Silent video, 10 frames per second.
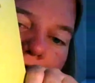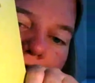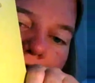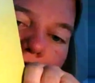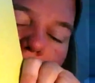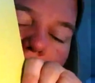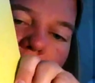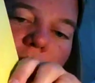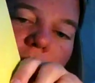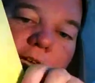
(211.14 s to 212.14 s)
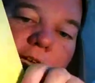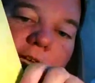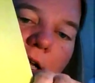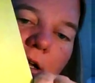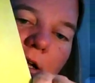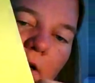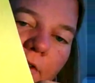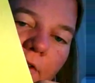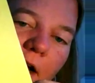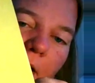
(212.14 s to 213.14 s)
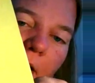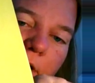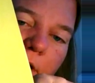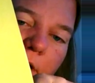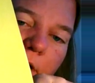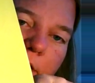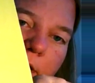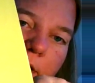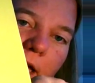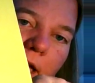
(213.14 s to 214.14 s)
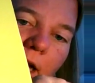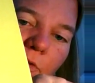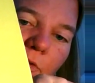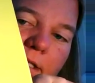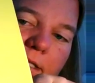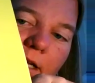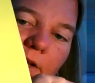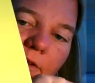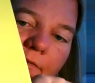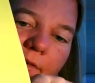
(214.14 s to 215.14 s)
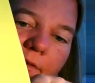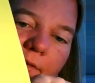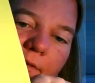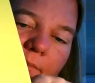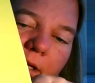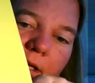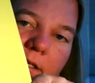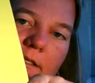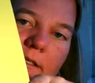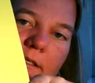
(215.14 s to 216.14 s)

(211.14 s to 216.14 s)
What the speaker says: That you look at, I call it the eye, but look at the camera itself, because